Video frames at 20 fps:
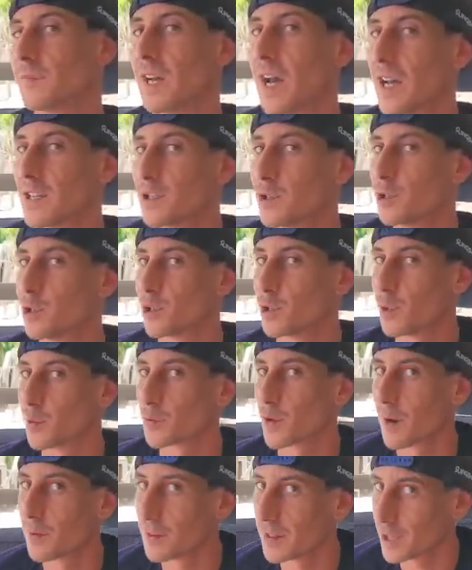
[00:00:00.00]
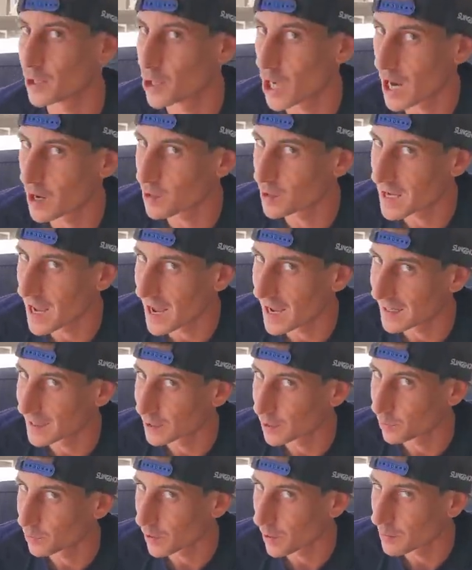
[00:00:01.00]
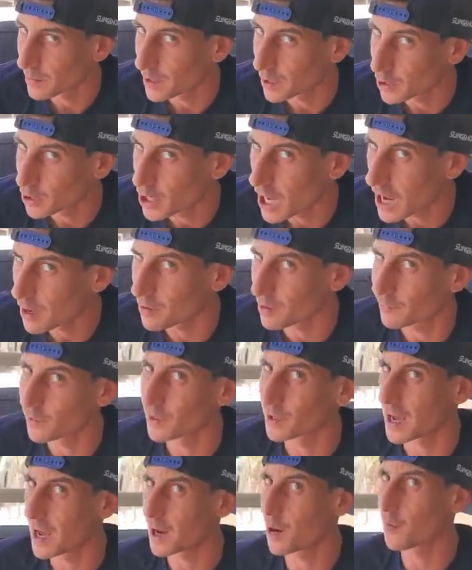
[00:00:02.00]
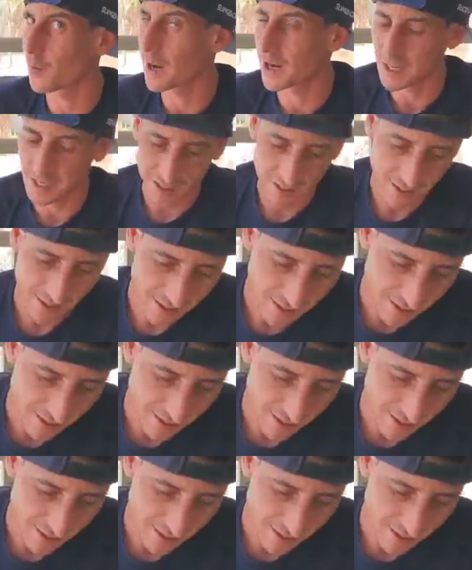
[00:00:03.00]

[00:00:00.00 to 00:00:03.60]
Guys, if you subscribed to the channel yet, subscribe to the channel if you're not already.